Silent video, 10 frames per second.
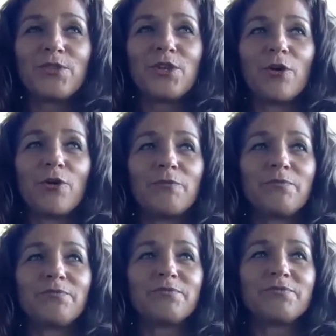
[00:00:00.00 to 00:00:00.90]
So
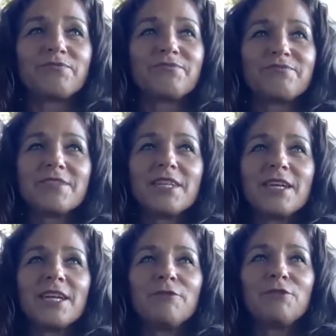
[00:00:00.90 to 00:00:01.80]

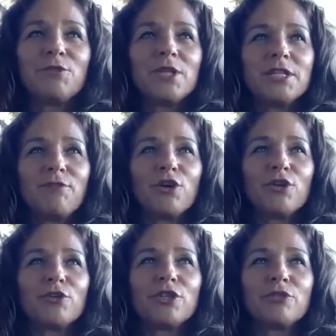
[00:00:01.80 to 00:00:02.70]
if you really follow
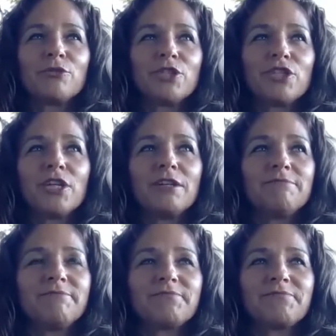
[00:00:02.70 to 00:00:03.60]
your intuition,